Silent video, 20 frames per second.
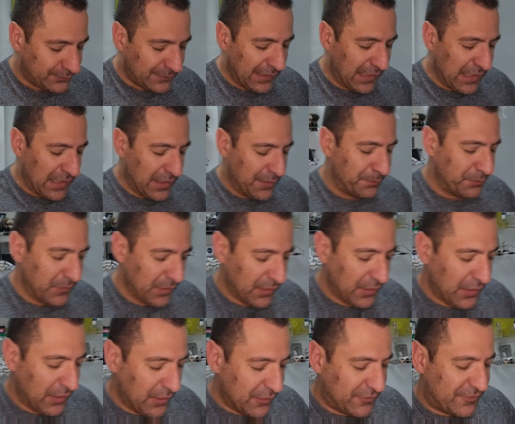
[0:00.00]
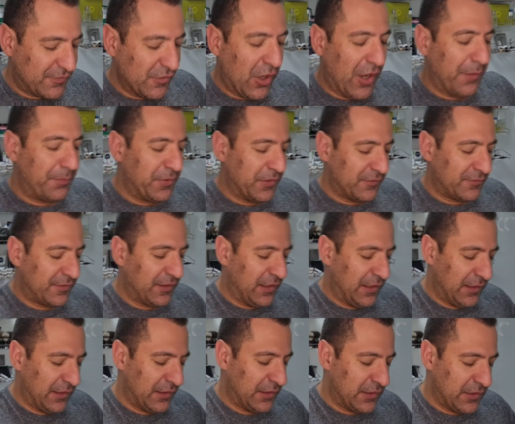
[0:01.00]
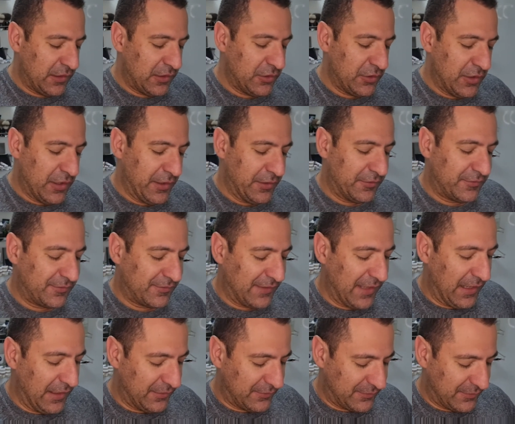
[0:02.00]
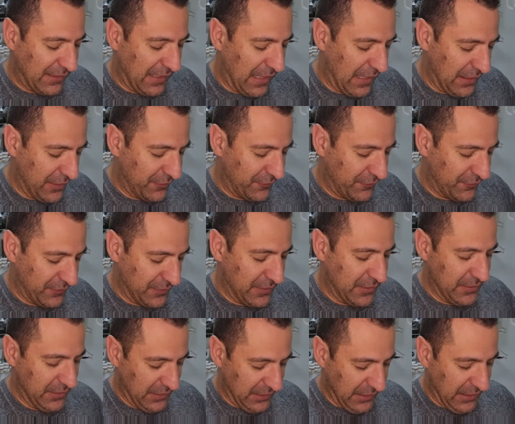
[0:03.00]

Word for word: Um, snipers in the United States have uh,